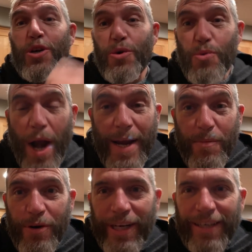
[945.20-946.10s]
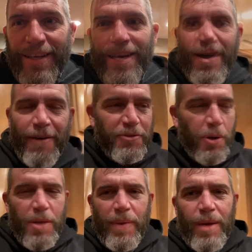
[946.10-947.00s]
crime ring of
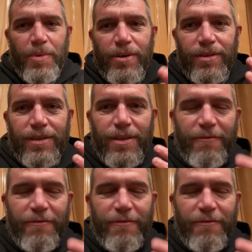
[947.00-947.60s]
toilet paper,